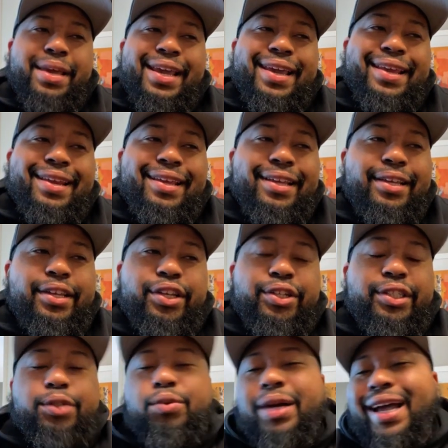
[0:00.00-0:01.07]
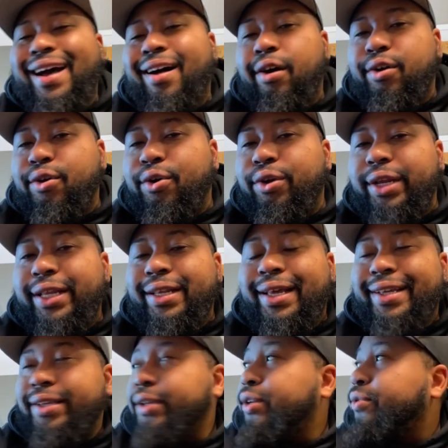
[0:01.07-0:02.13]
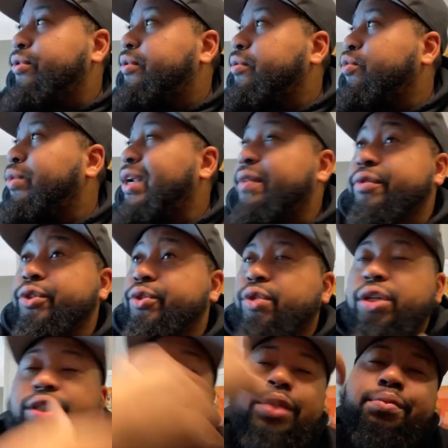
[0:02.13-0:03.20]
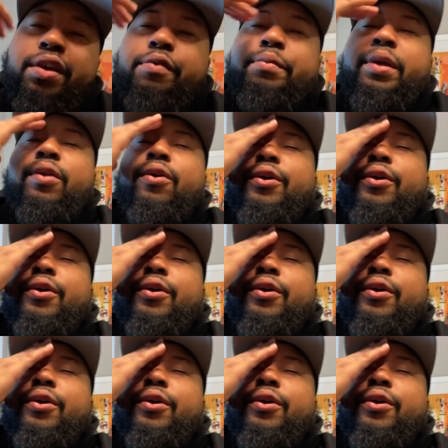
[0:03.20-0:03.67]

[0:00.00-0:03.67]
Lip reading: man, you see what alcohol and, like, you know, whatever drug she may have